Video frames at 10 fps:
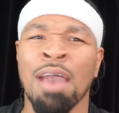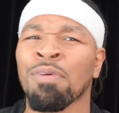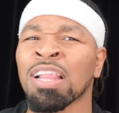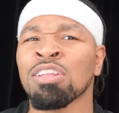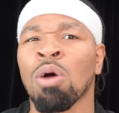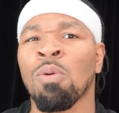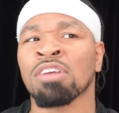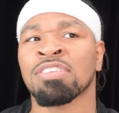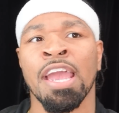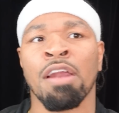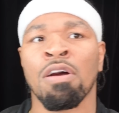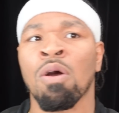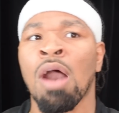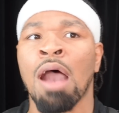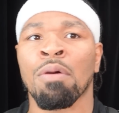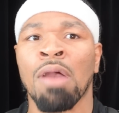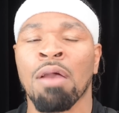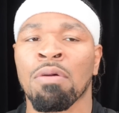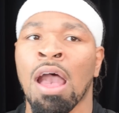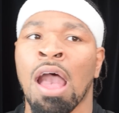Really no words to Errol.
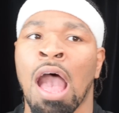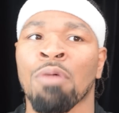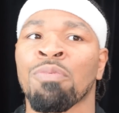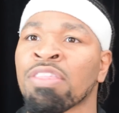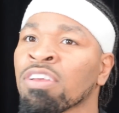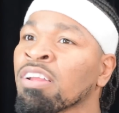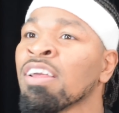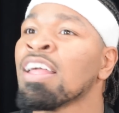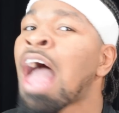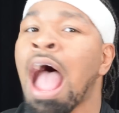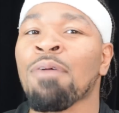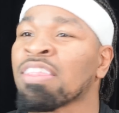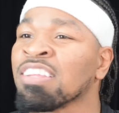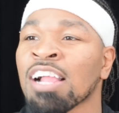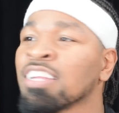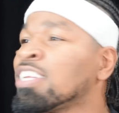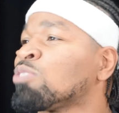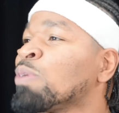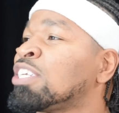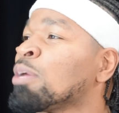I'd rather none of
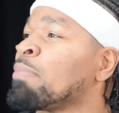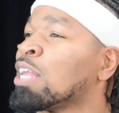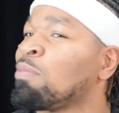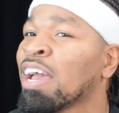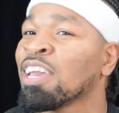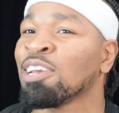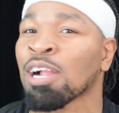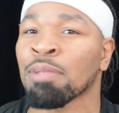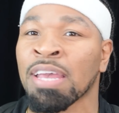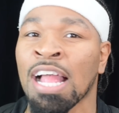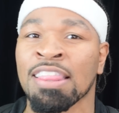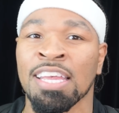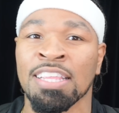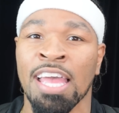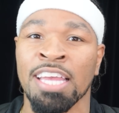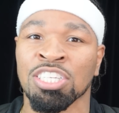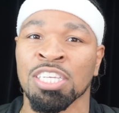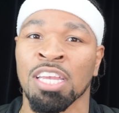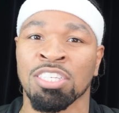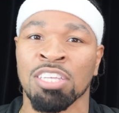this reach him anyway. You know what I mean? I think that he
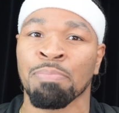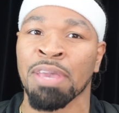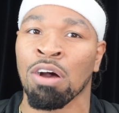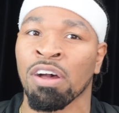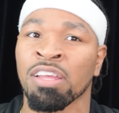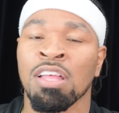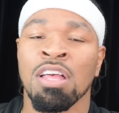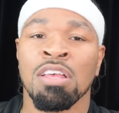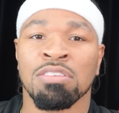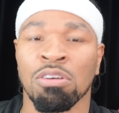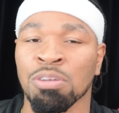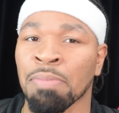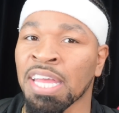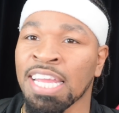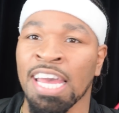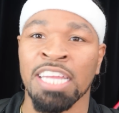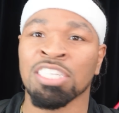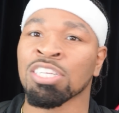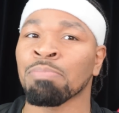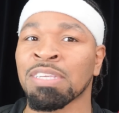shouldn't be on social media. He
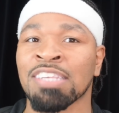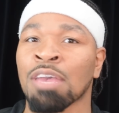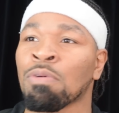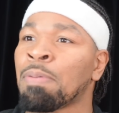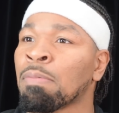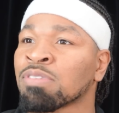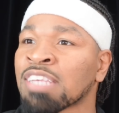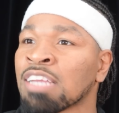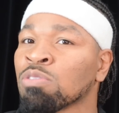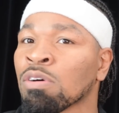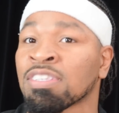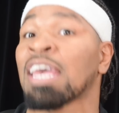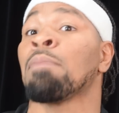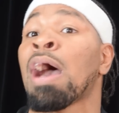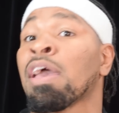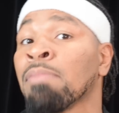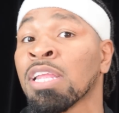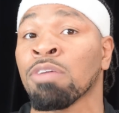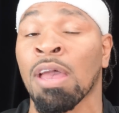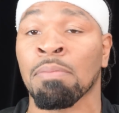shouldn't be seeing what people say about him
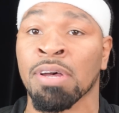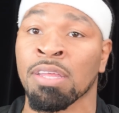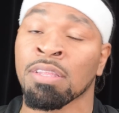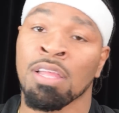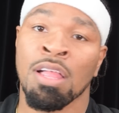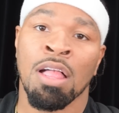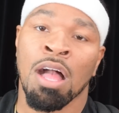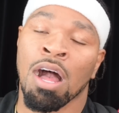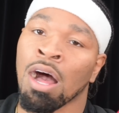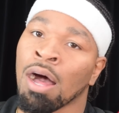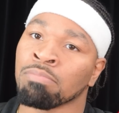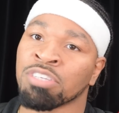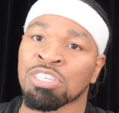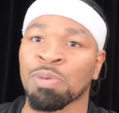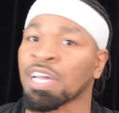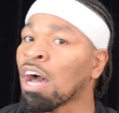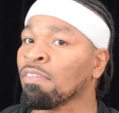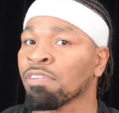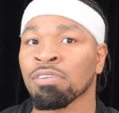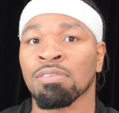anyway. But just
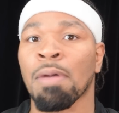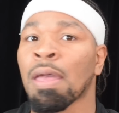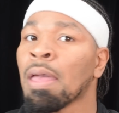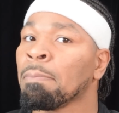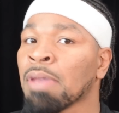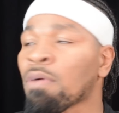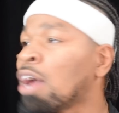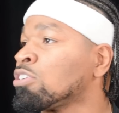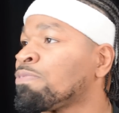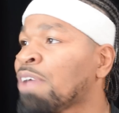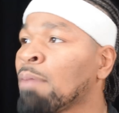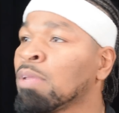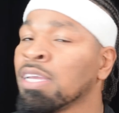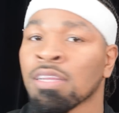recover. Be around your family.